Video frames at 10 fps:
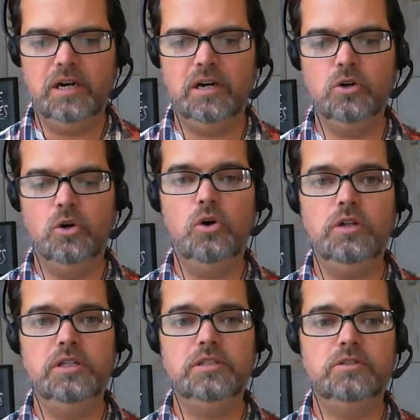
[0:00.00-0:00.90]
Our
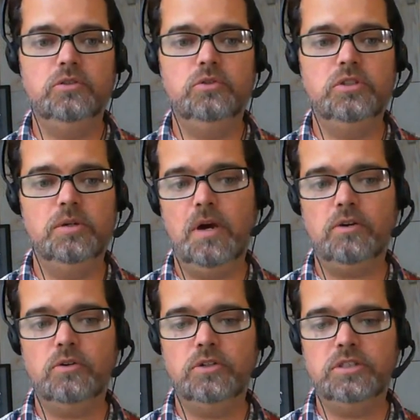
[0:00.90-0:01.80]
goal is to
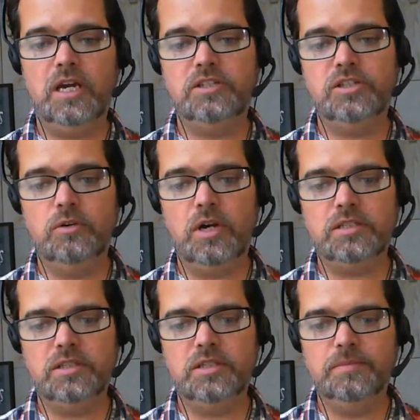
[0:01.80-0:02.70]
democratize
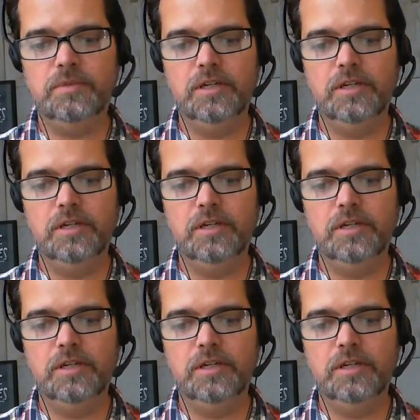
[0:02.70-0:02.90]
generosity.